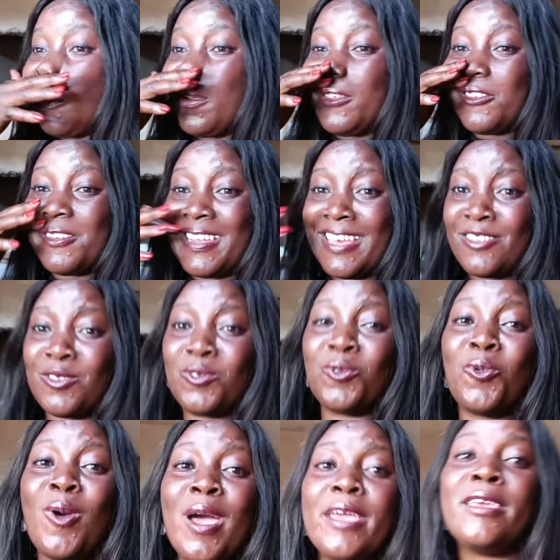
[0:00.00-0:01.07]
reason as to
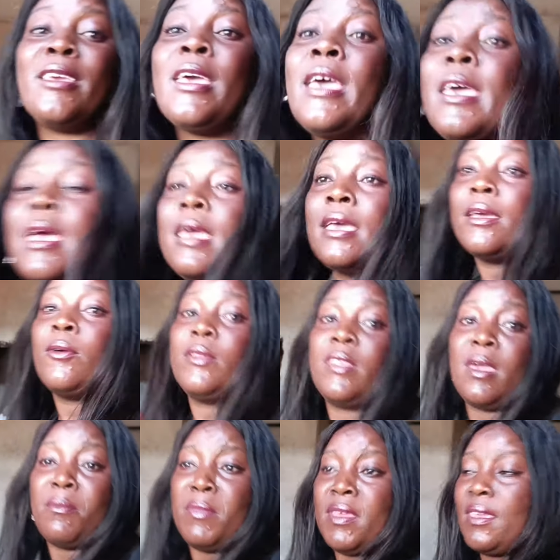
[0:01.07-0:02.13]
why they're
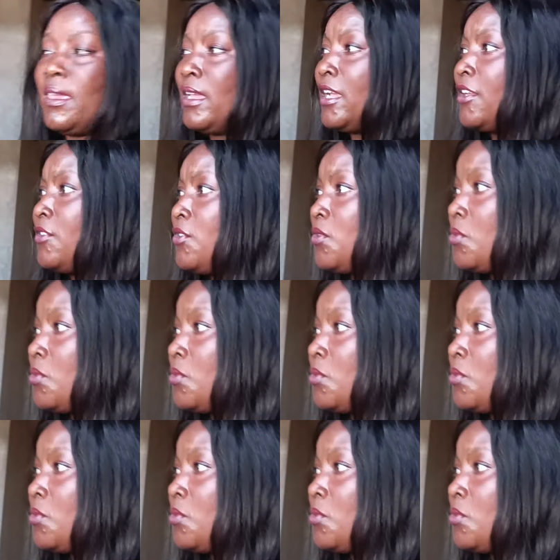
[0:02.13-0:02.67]
making a new